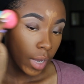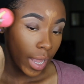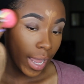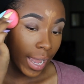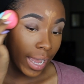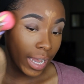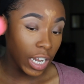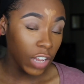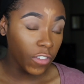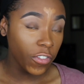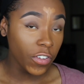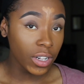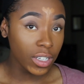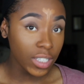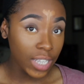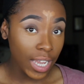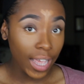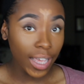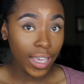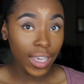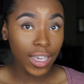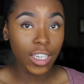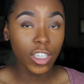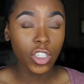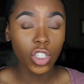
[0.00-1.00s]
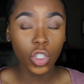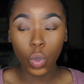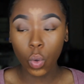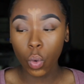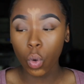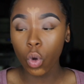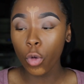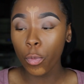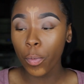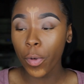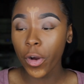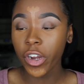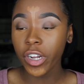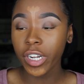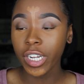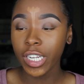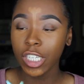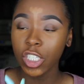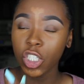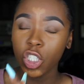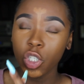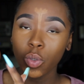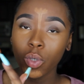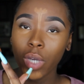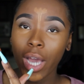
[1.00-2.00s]
and if it does the cool part
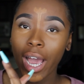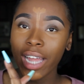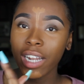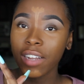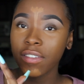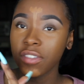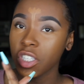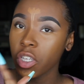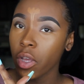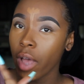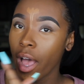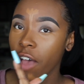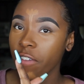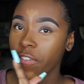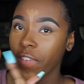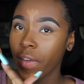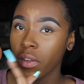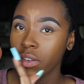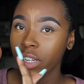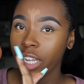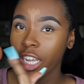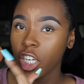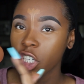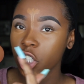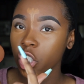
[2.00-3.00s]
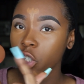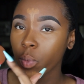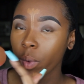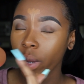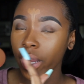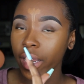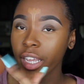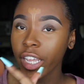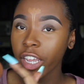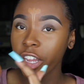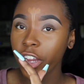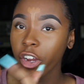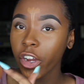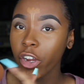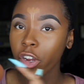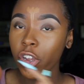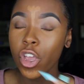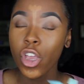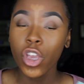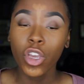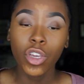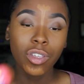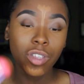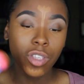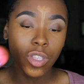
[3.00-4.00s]
is you kind of still have foundation right here
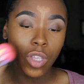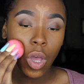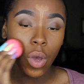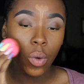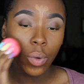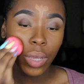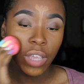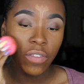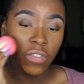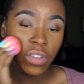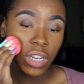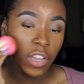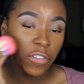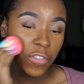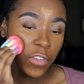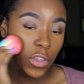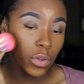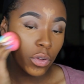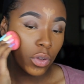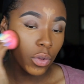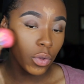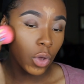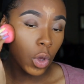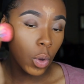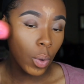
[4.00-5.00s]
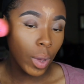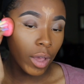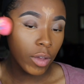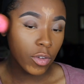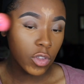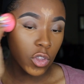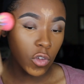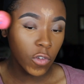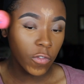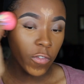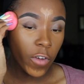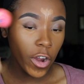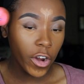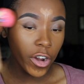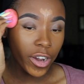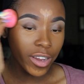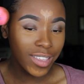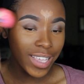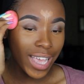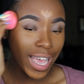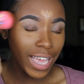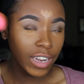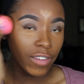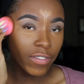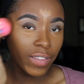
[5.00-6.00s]
so even if you do go out too far it's
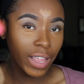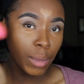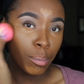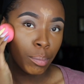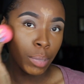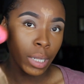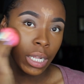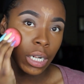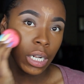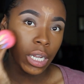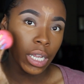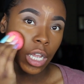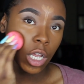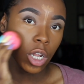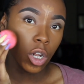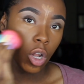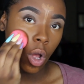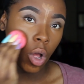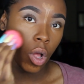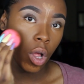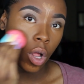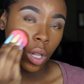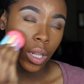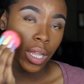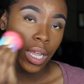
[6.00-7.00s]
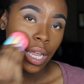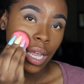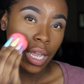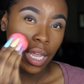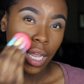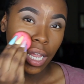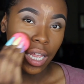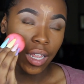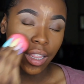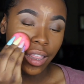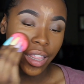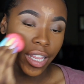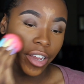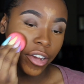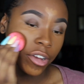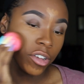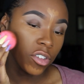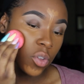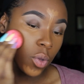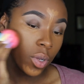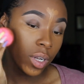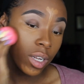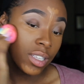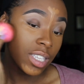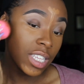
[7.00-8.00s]
kind of like blending it all in there
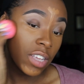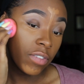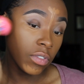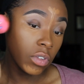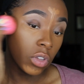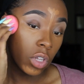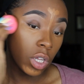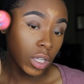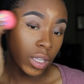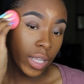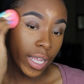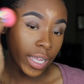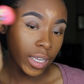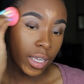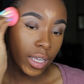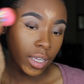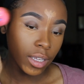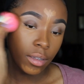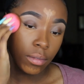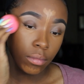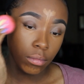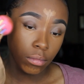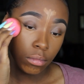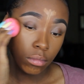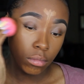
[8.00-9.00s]
so it doesn't even look like it